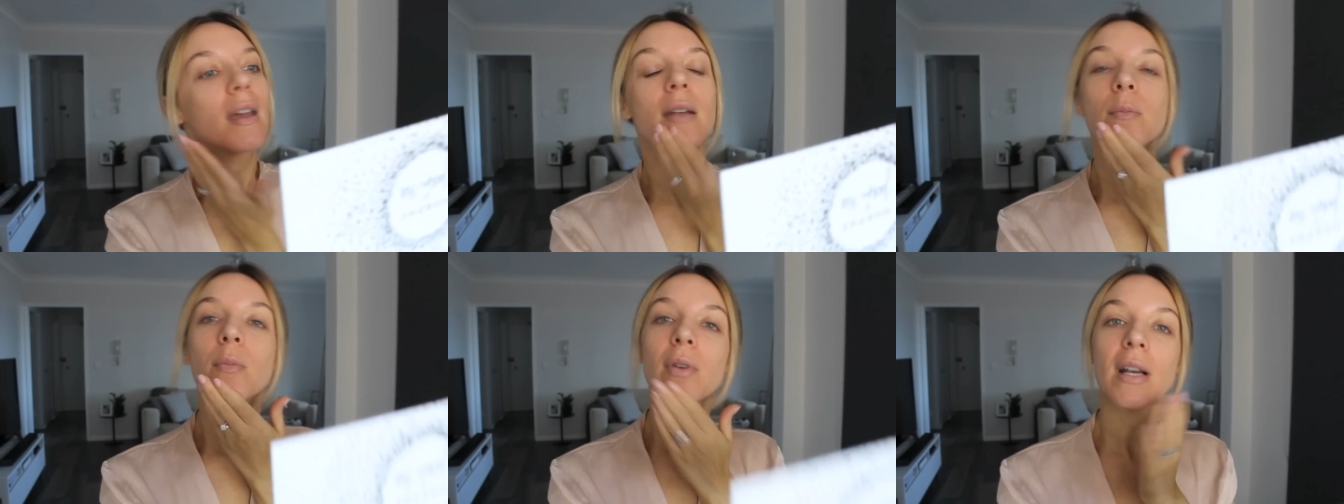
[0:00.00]

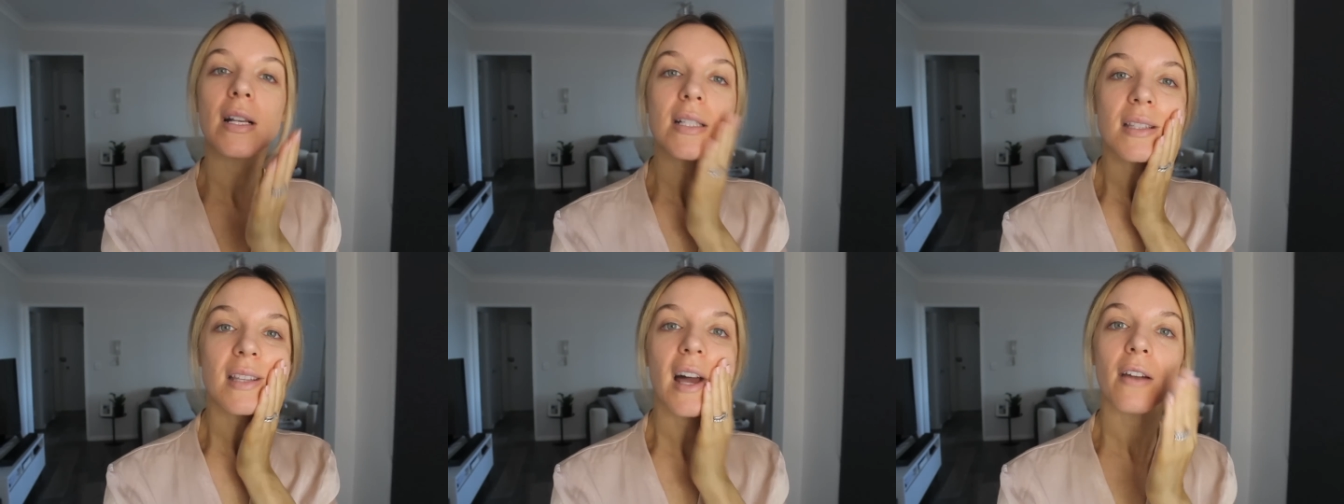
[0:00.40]
And
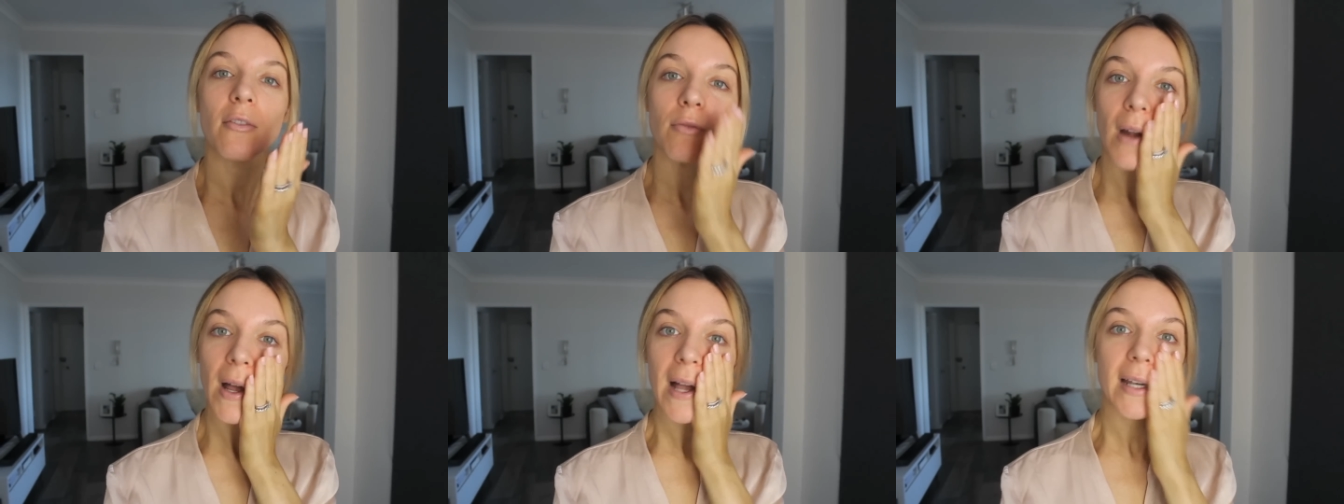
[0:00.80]
press that
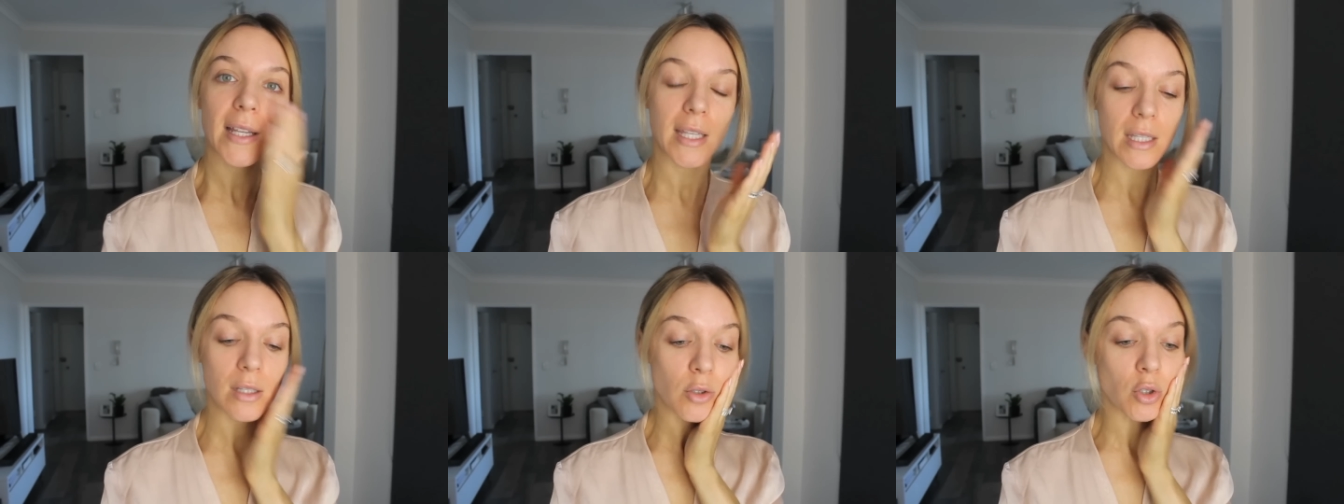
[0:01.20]

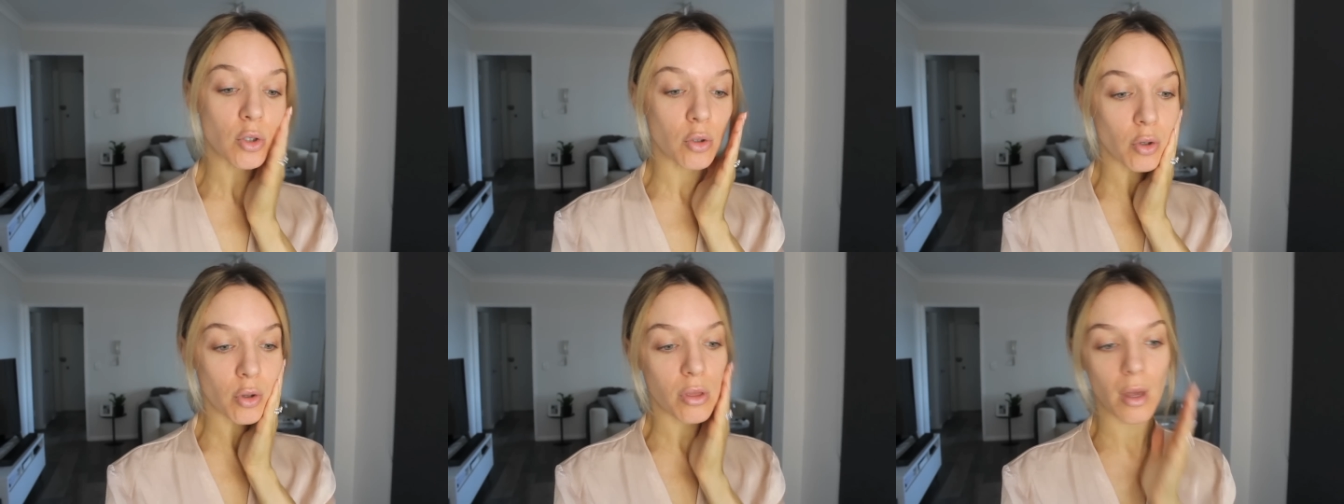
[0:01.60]
right
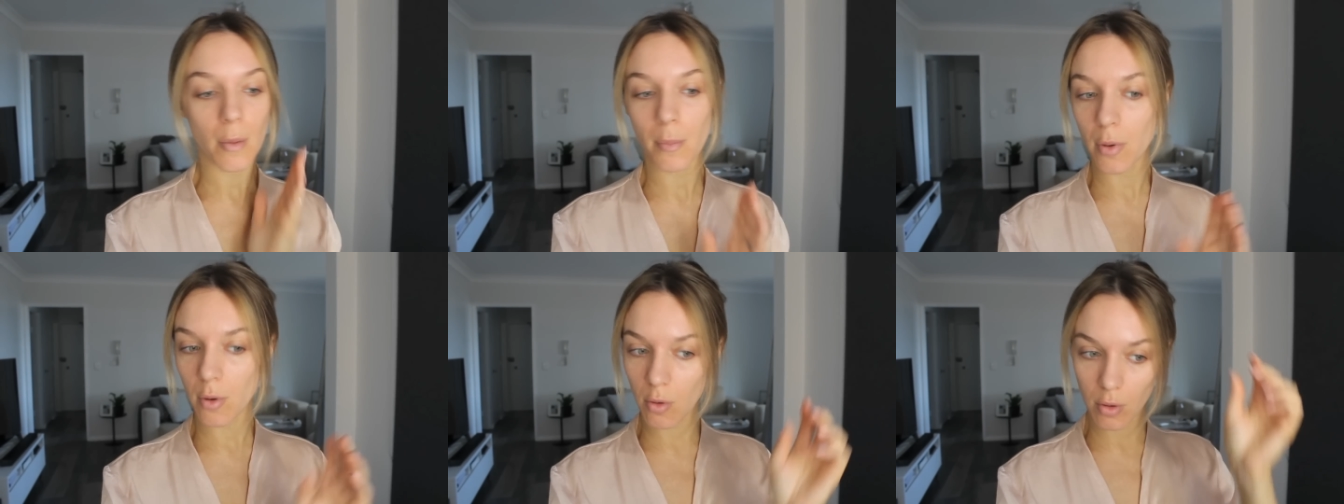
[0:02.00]
into
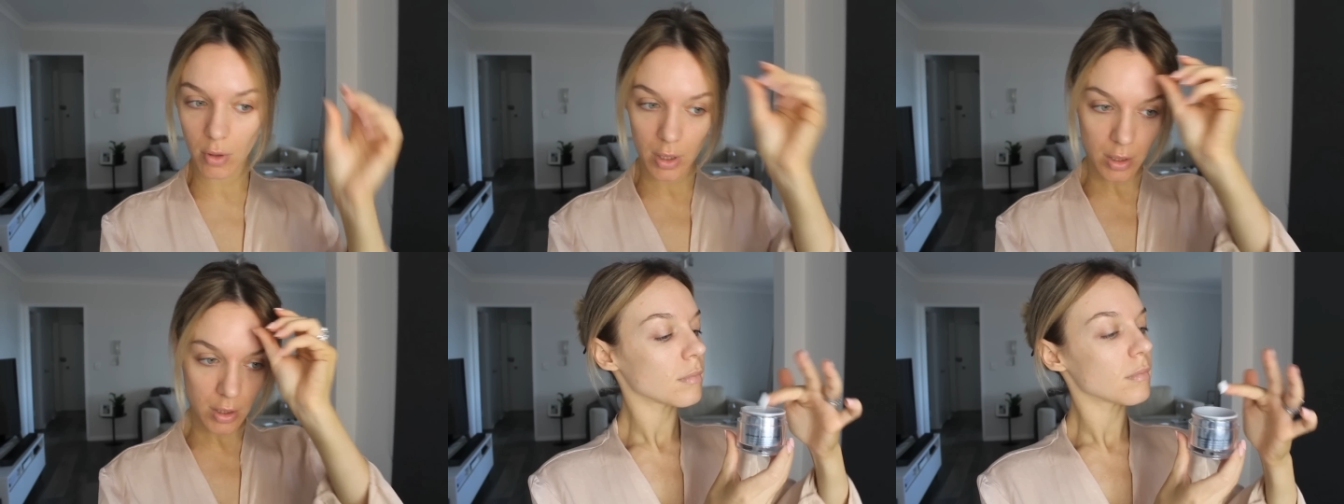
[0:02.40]
the
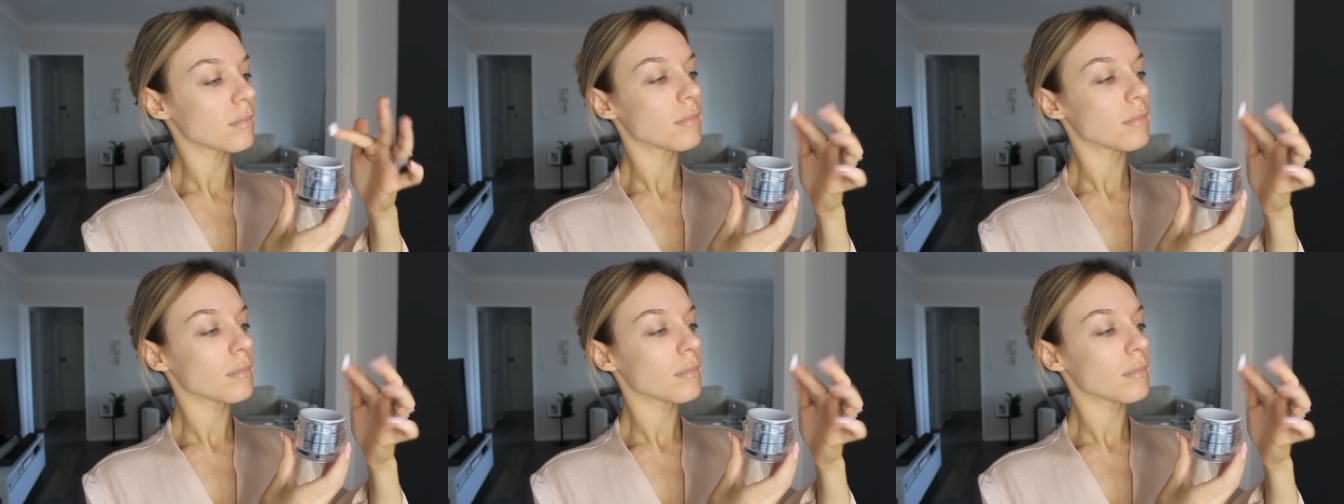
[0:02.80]
pores.